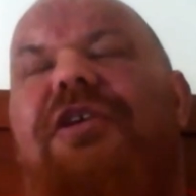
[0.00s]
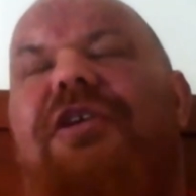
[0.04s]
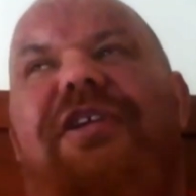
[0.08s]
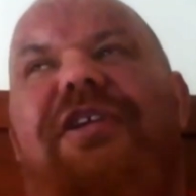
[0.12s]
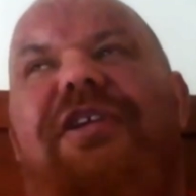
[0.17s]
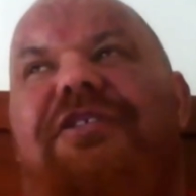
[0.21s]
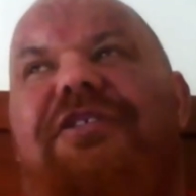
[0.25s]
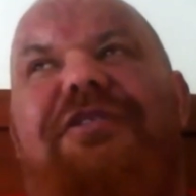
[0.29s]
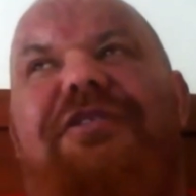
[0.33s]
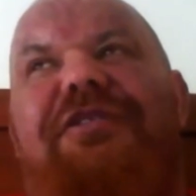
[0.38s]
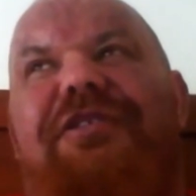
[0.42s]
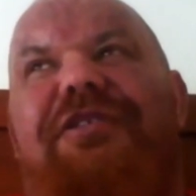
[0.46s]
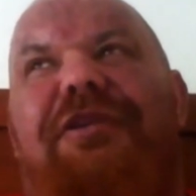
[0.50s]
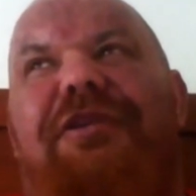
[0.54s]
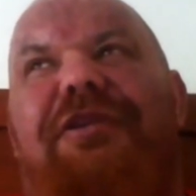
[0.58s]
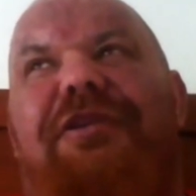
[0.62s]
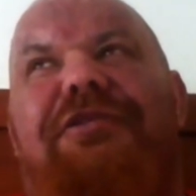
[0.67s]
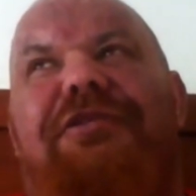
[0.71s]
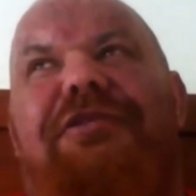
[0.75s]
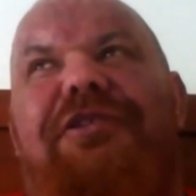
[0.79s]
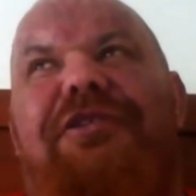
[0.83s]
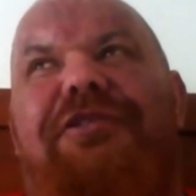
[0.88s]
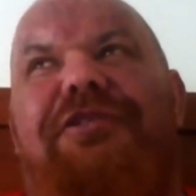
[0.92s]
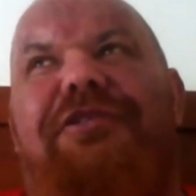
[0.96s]
There's all
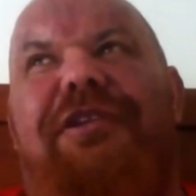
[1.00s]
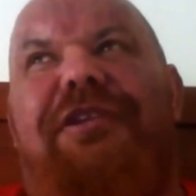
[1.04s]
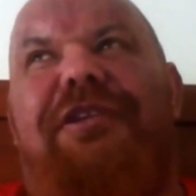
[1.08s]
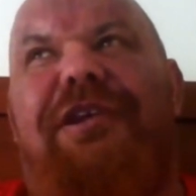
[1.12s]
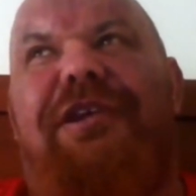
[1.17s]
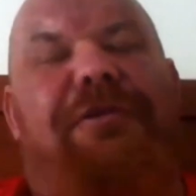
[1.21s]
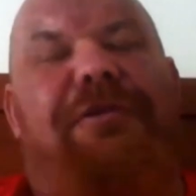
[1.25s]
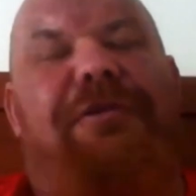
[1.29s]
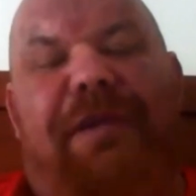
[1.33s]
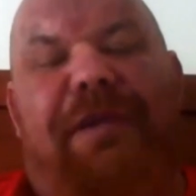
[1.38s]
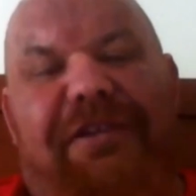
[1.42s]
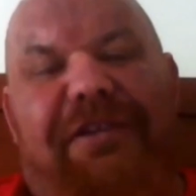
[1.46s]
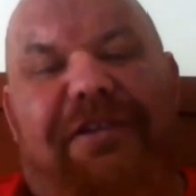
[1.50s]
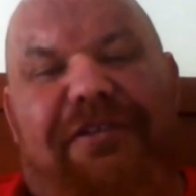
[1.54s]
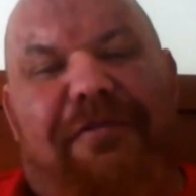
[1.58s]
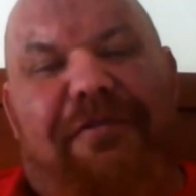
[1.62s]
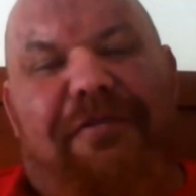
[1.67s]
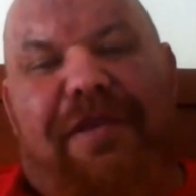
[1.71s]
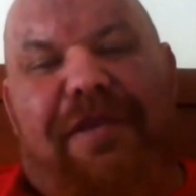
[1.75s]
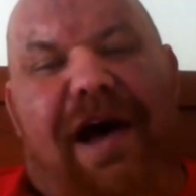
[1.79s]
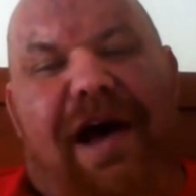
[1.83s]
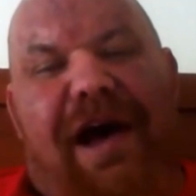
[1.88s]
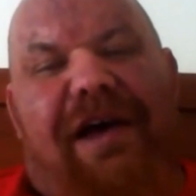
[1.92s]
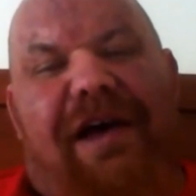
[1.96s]
sorts of little
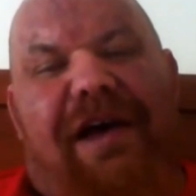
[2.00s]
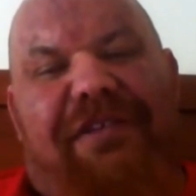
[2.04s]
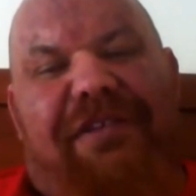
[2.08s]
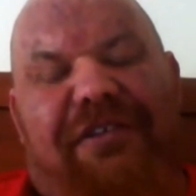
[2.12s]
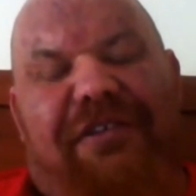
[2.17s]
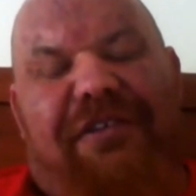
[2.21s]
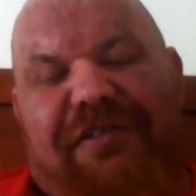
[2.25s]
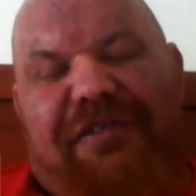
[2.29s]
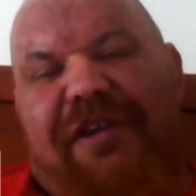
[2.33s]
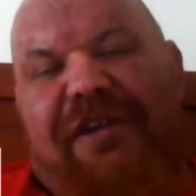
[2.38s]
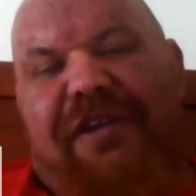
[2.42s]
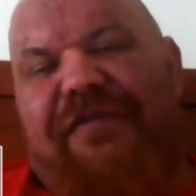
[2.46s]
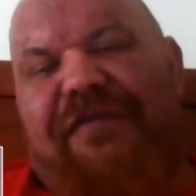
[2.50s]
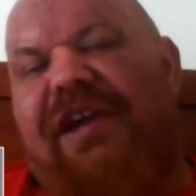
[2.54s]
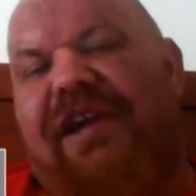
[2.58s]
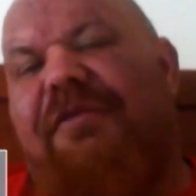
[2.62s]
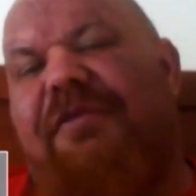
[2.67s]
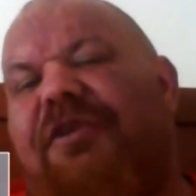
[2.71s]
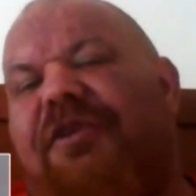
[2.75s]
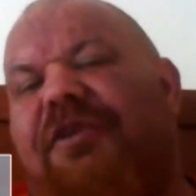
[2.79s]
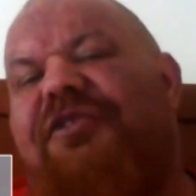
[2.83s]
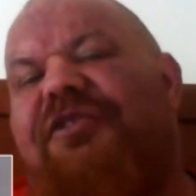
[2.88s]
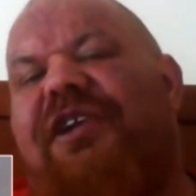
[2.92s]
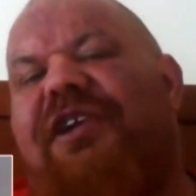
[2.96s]
bits and bats.
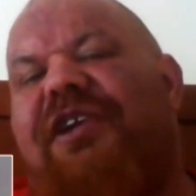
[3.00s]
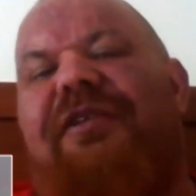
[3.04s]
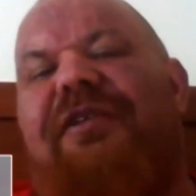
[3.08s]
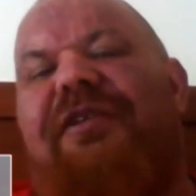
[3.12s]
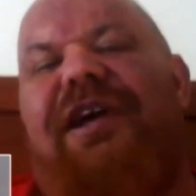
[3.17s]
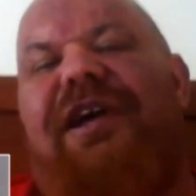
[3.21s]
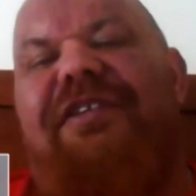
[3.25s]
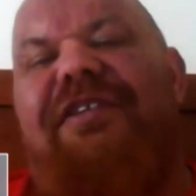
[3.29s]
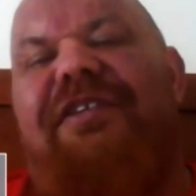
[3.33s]
Trying to find more